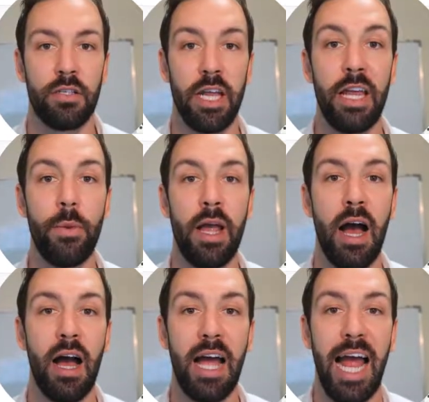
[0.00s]
So here we
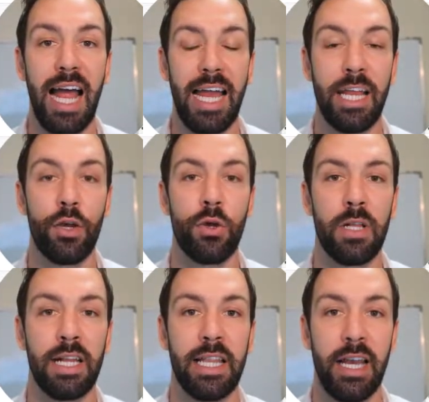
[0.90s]
are in Google
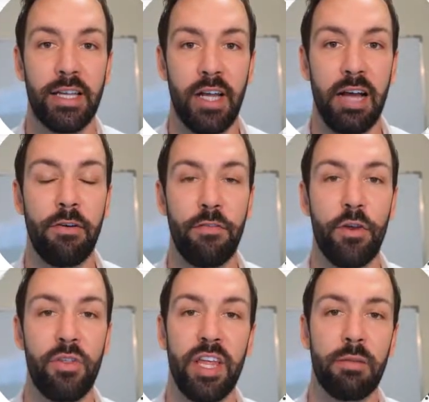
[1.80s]
Analytics. I have a
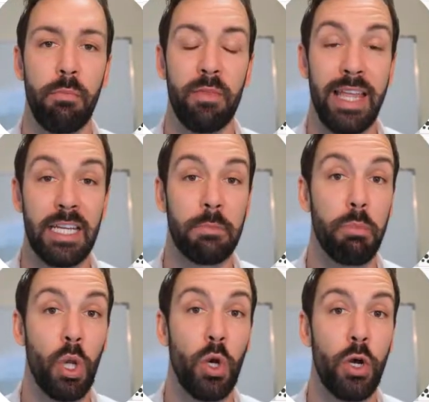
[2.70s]
few things
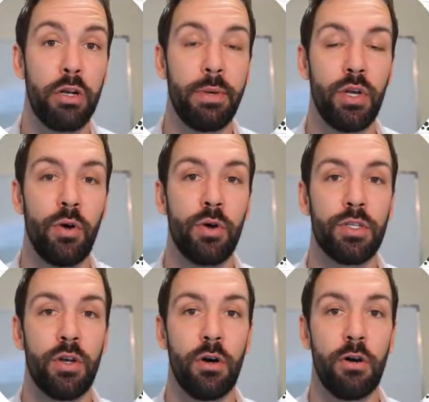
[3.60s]
blurred
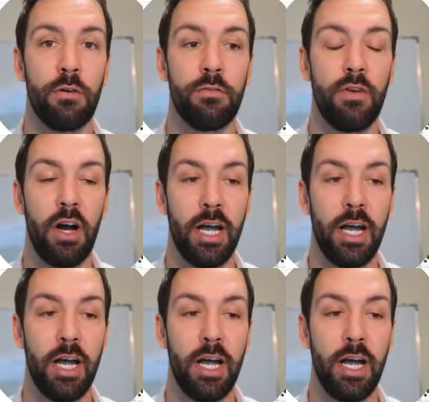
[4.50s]
because of